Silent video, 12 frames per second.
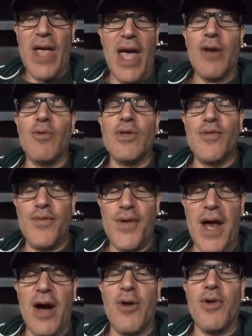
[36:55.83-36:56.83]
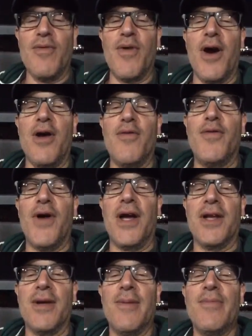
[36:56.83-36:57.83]
And it was very, very
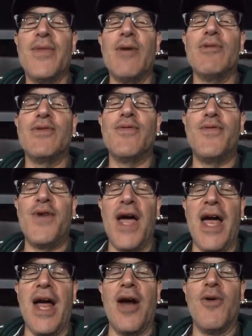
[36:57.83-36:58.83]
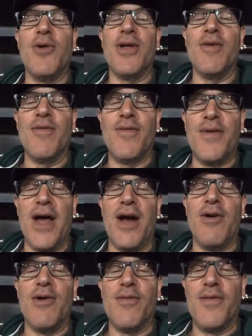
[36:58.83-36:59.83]
funny. It was very,
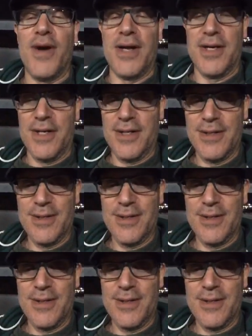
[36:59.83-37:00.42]
very funny.